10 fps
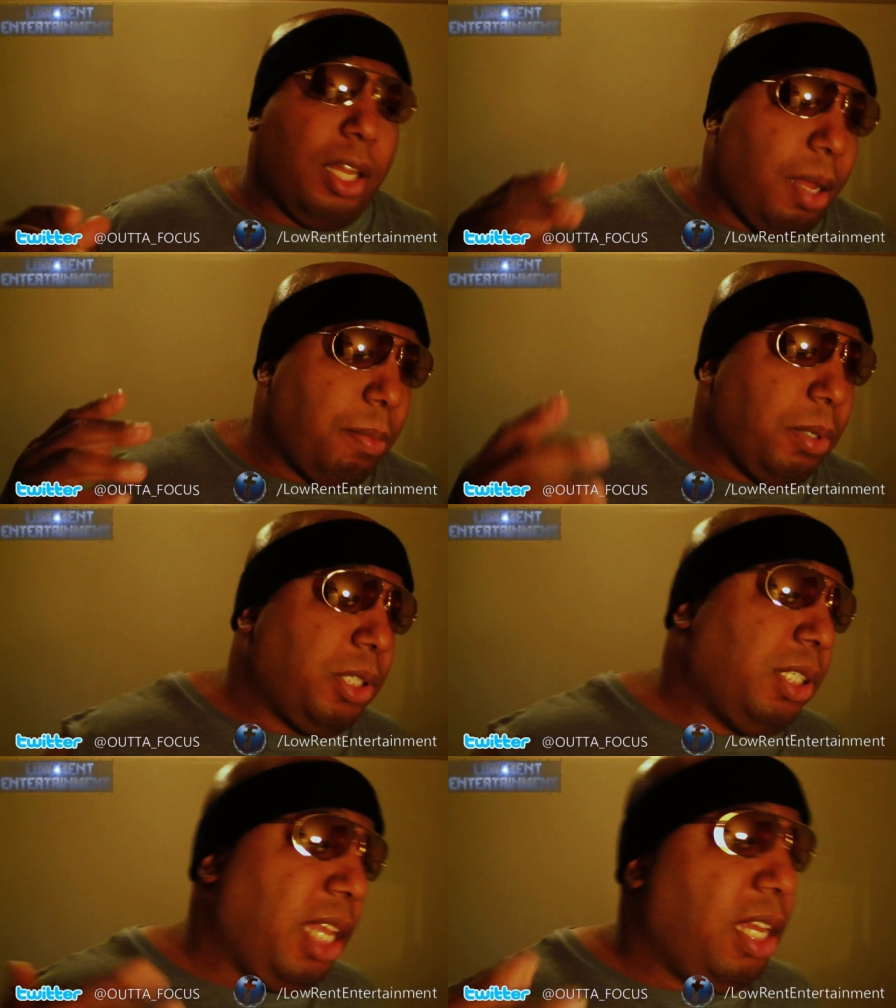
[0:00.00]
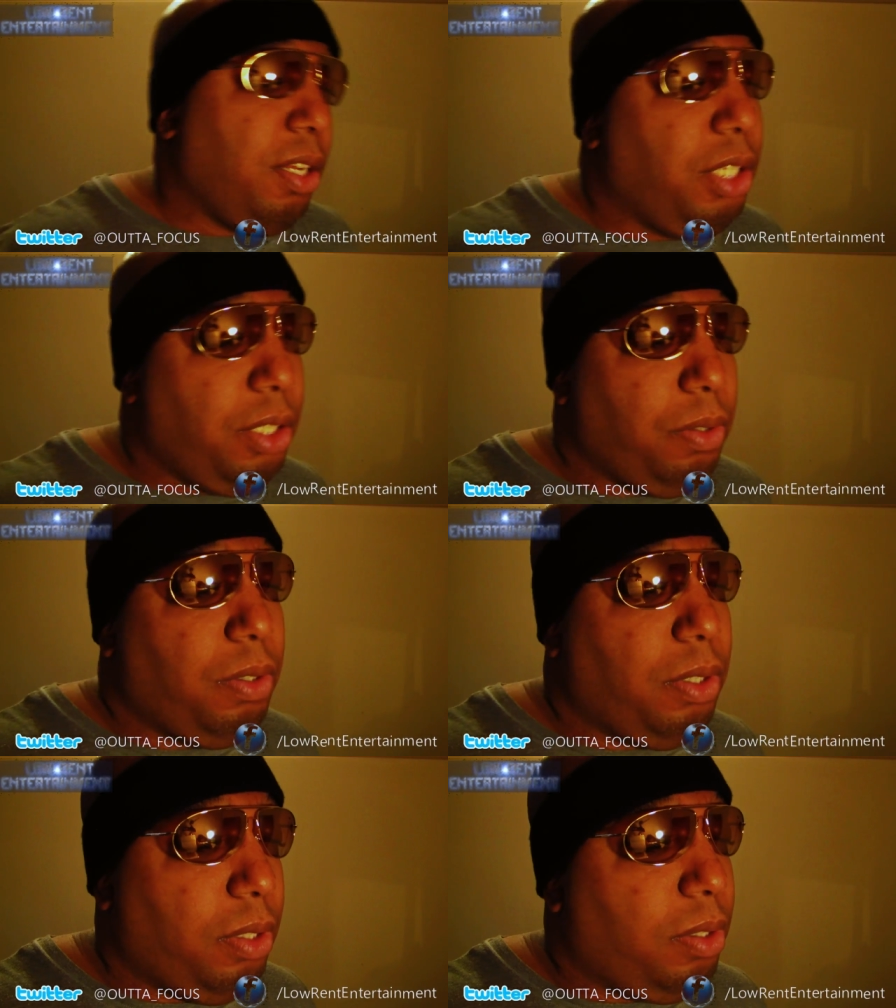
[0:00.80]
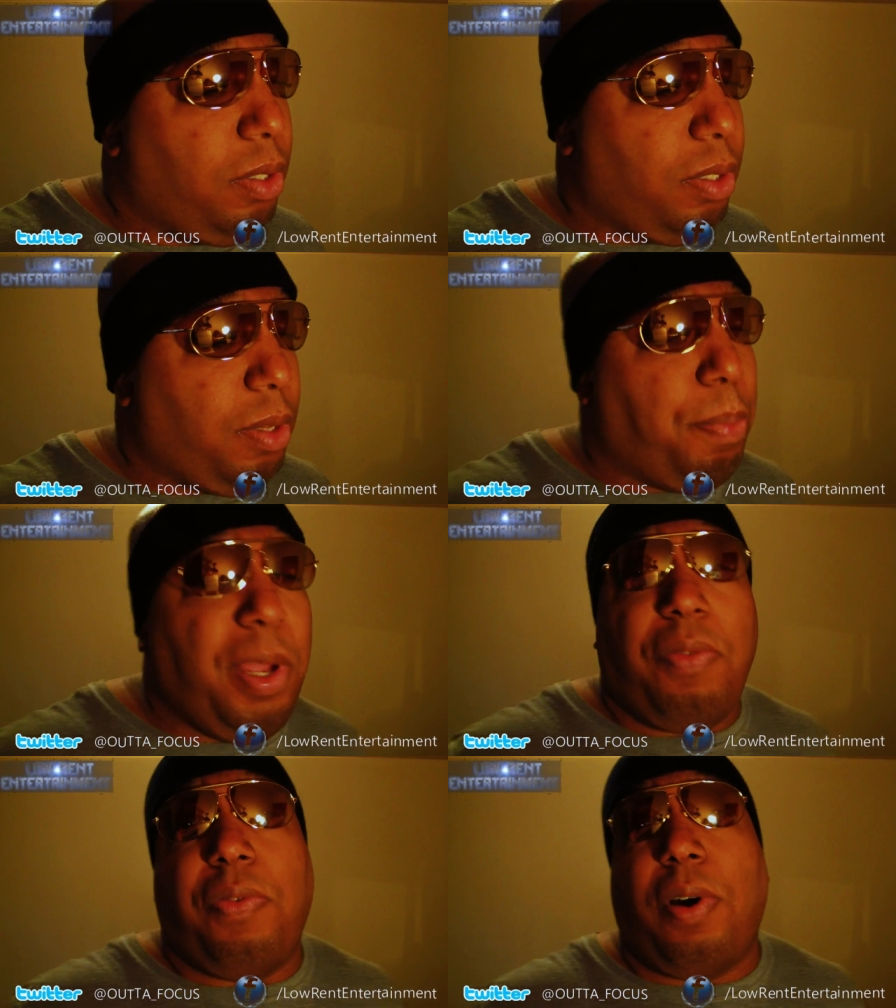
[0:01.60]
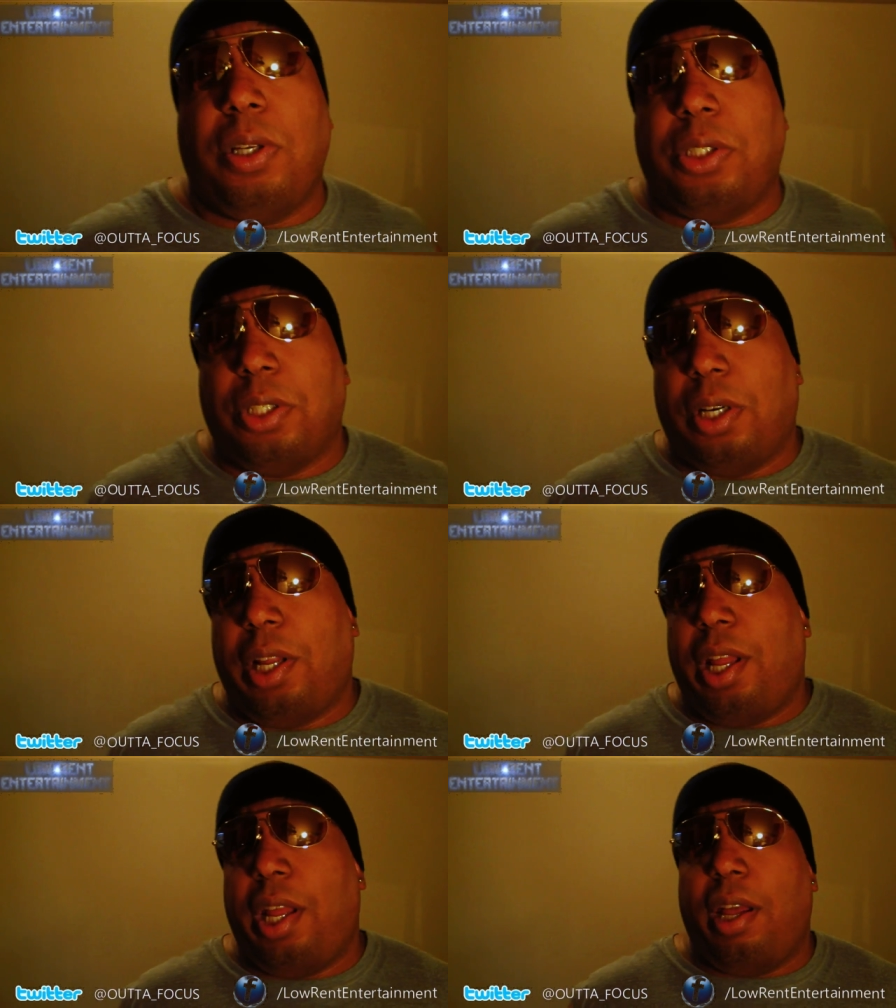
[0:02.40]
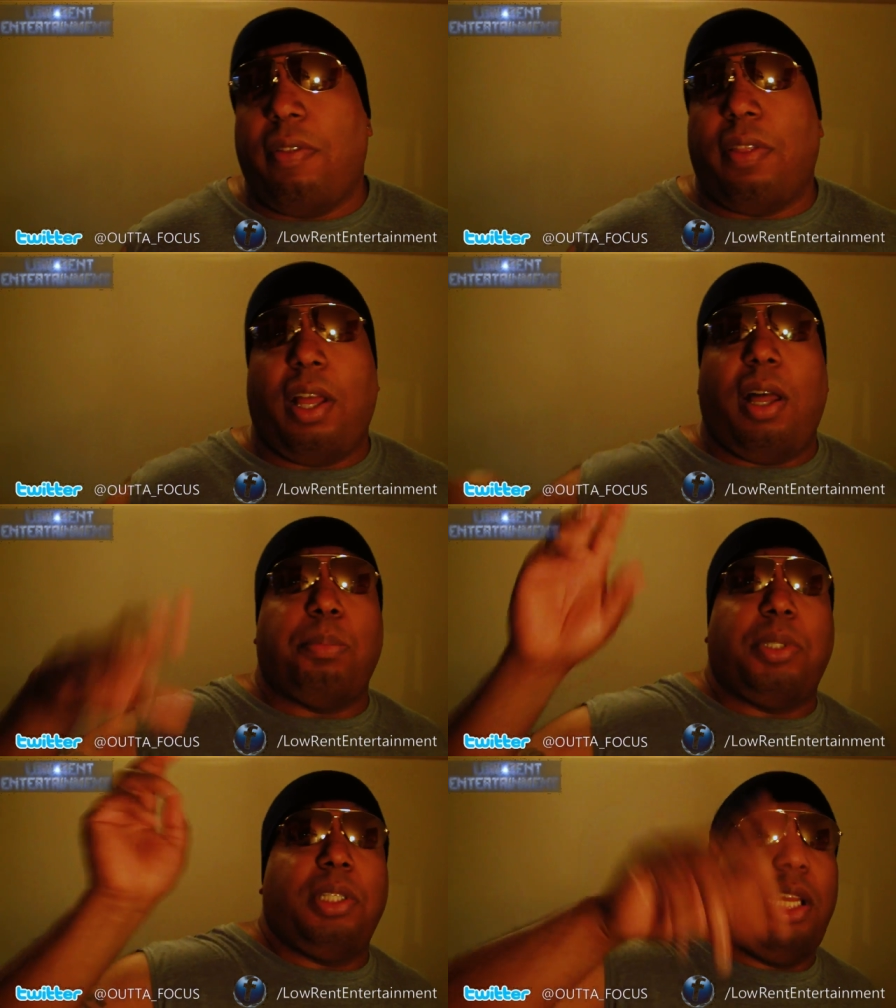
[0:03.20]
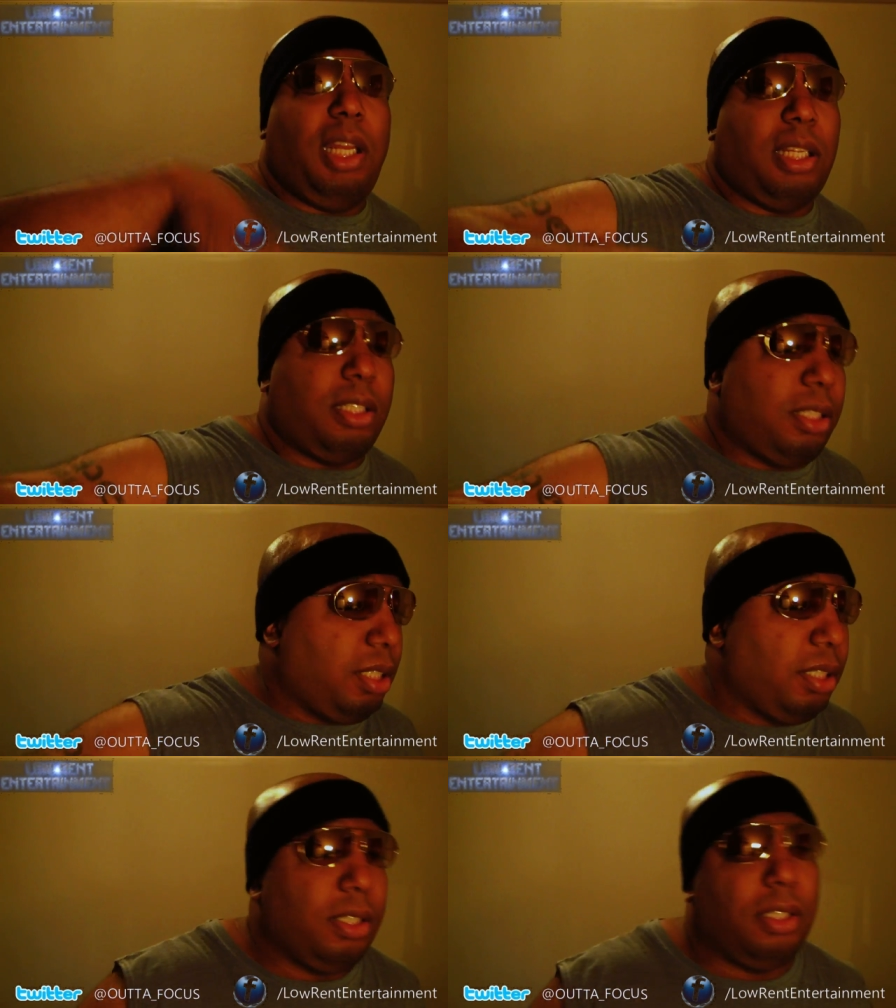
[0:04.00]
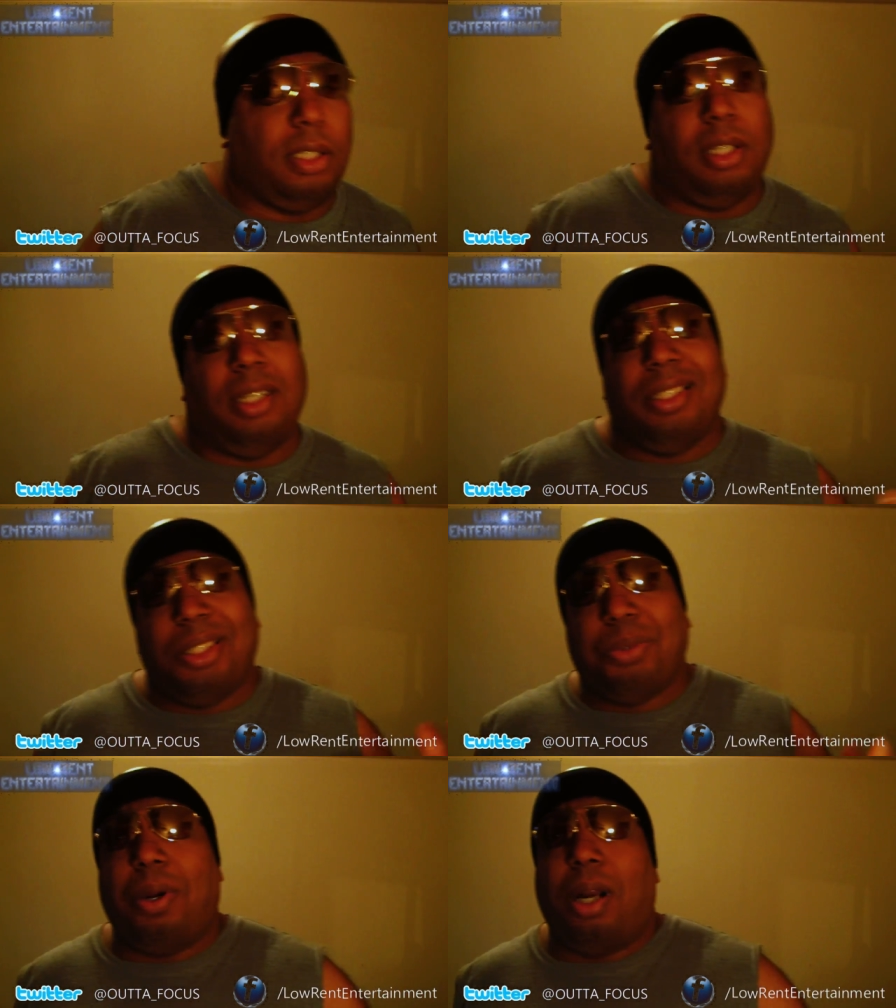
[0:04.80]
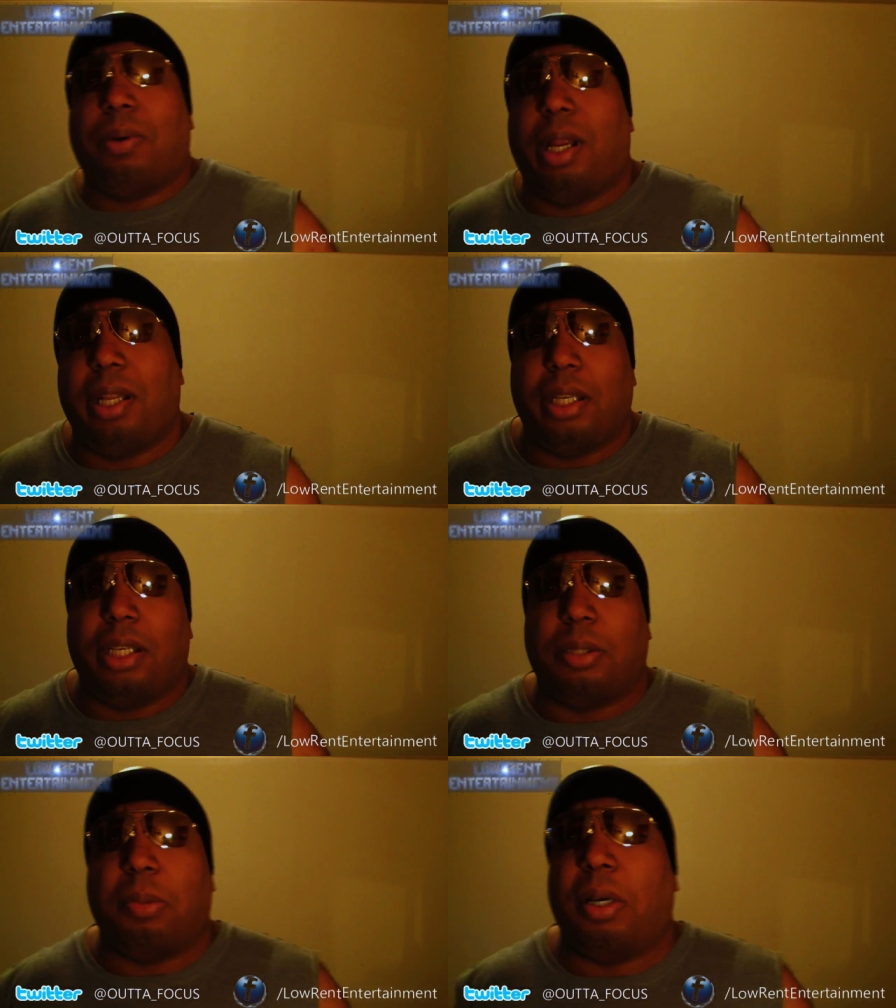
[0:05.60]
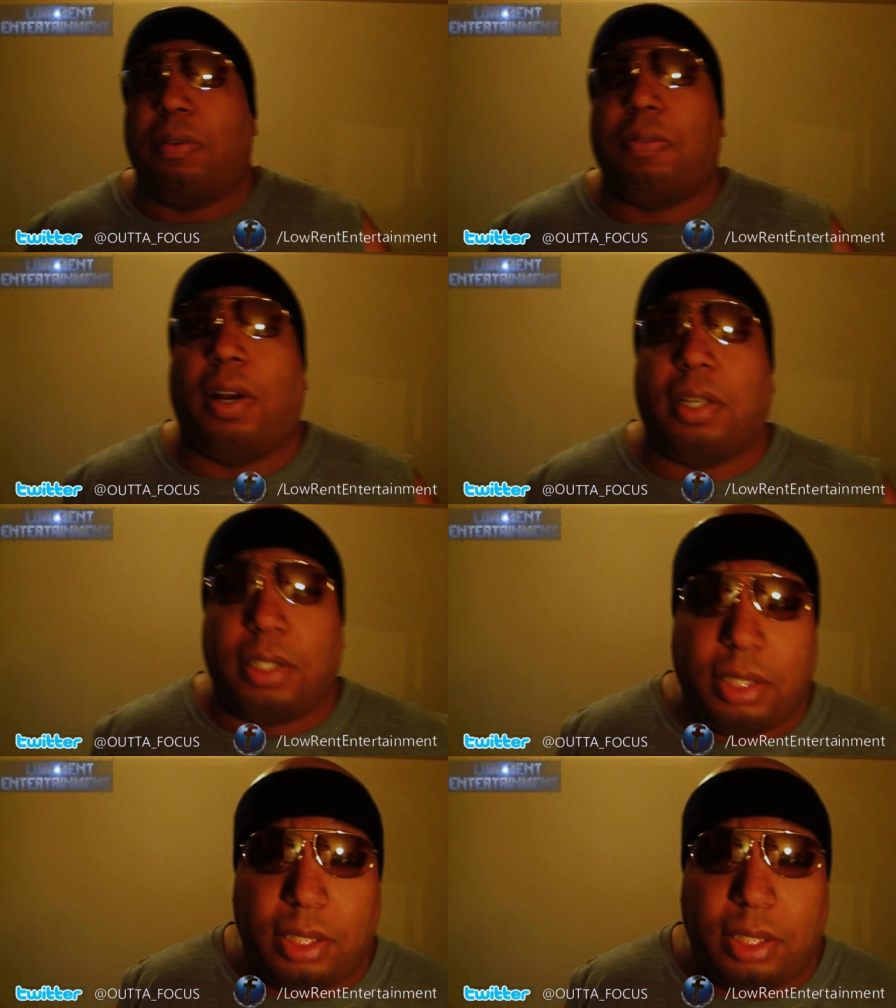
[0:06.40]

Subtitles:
I'm going to tell you the pitfalls you're going to have, the ups and downs. So let's rock right into this motherfucker.